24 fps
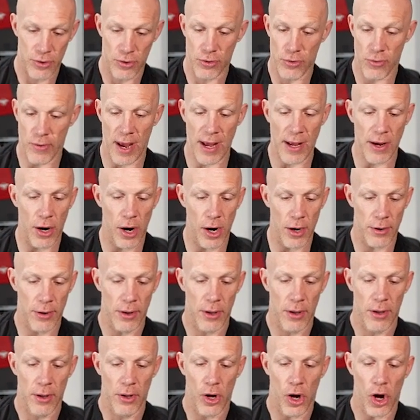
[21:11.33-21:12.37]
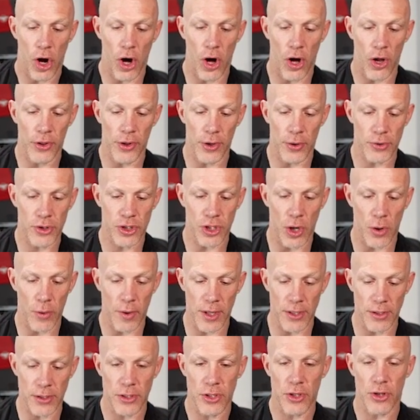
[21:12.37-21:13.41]
Great card. All those
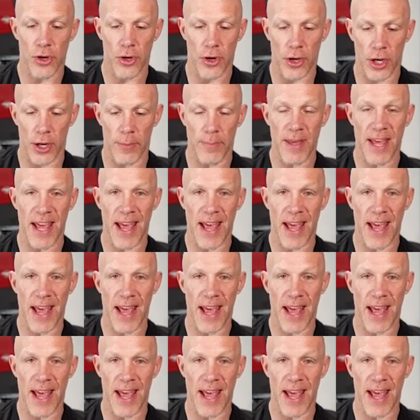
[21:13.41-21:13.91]
tokens, they're going to be